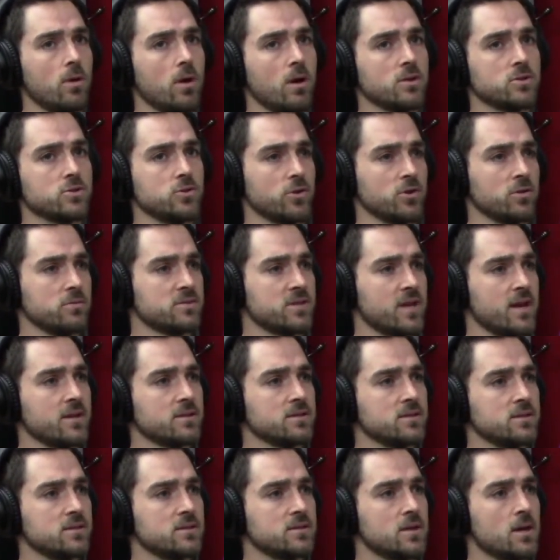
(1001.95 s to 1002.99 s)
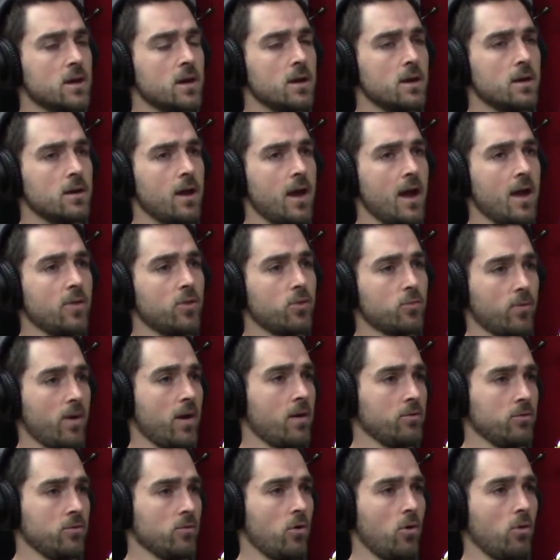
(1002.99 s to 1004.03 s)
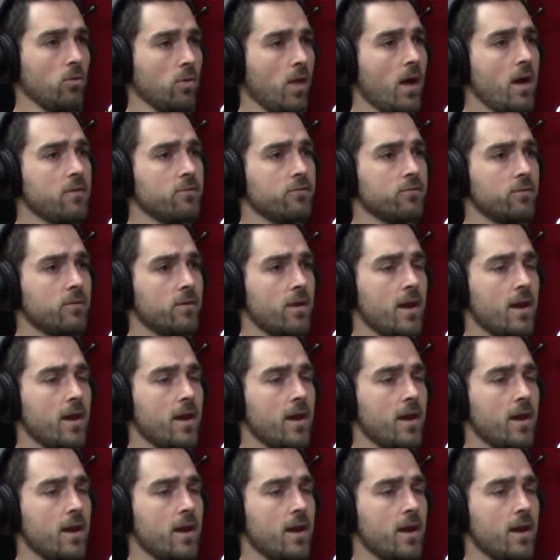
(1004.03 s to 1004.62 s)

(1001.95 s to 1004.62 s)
circumstances and throughout your whole life.